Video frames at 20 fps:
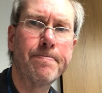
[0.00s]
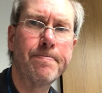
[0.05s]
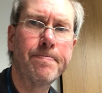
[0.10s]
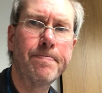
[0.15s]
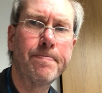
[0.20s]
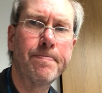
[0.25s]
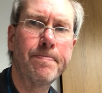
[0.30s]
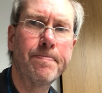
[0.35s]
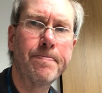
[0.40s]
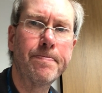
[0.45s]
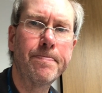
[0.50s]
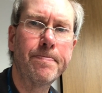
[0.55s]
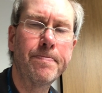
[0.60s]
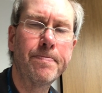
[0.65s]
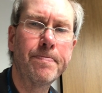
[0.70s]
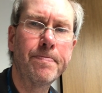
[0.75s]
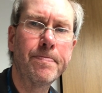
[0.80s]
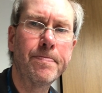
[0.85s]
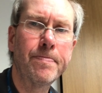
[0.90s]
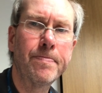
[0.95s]

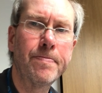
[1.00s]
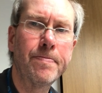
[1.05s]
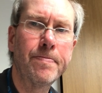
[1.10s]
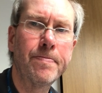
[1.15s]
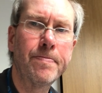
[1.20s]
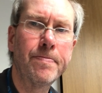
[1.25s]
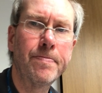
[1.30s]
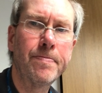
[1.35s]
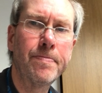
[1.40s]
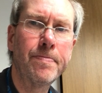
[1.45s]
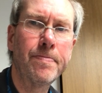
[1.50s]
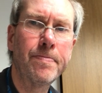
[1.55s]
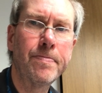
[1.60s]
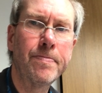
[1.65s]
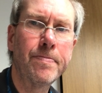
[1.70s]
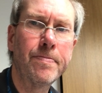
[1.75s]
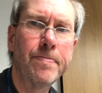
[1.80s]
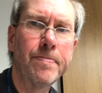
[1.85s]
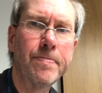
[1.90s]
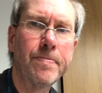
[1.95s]

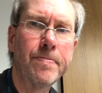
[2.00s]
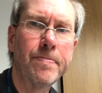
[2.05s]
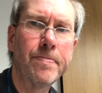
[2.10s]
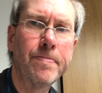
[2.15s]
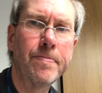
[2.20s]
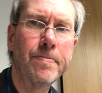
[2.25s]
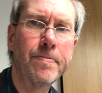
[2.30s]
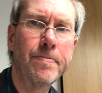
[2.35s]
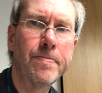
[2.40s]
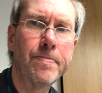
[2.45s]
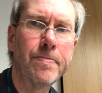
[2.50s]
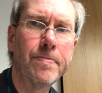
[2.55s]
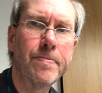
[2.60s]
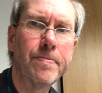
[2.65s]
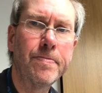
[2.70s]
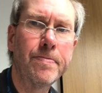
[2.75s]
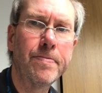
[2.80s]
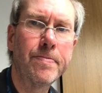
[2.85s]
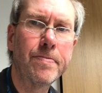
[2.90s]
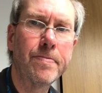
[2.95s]

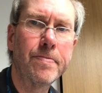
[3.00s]
Nobody speaks.